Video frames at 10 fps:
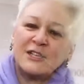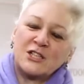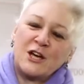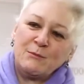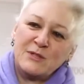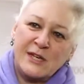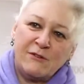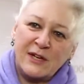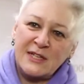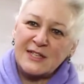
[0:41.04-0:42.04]
lunchtime
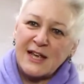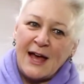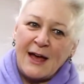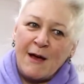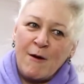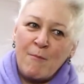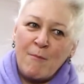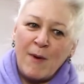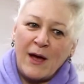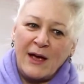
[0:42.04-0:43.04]
series
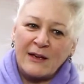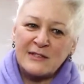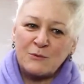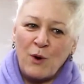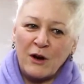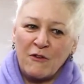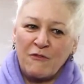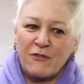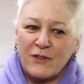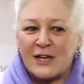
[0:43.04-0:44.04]
um, is one
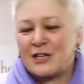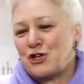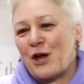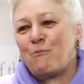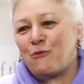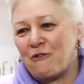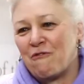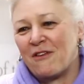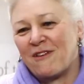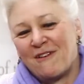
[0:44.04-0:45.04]
of the little gems
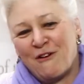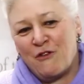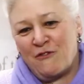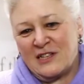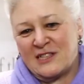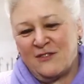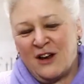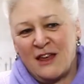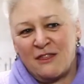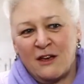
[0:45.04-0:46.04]
of the, of the
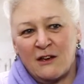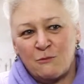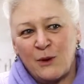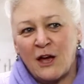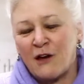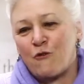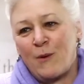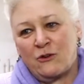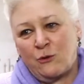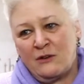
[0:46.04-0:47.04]
festival, I think. It's been going for
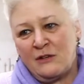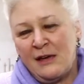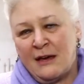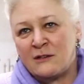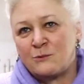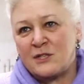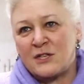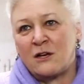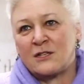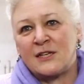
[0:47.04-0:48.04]
about 20 years. We
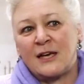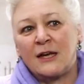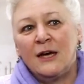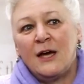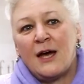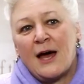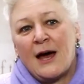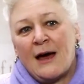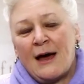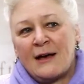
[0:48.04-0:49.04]
started it
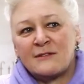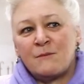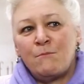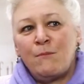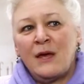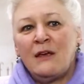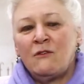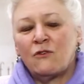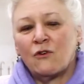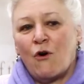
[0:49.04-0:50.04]
uh, as a
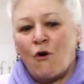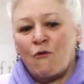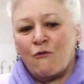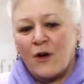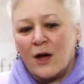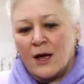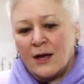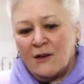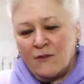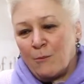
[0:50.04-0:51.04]
means of
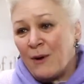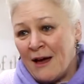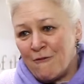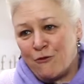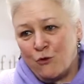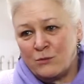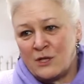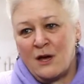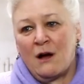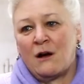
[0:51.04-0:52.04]
giving a platform
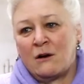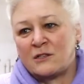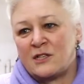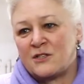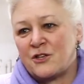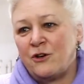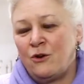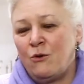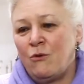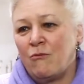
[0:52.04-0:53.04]
to young artists
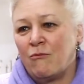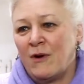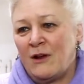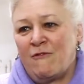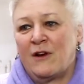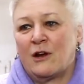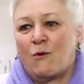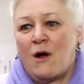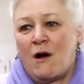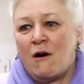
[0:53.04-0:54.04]
who really find it
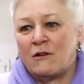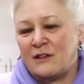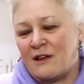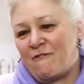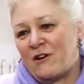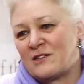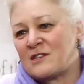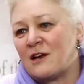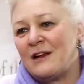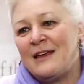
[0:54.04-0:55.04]
quite hard in their
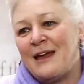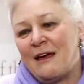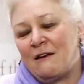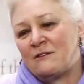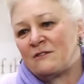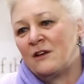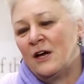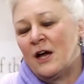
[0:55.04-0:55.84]
first early years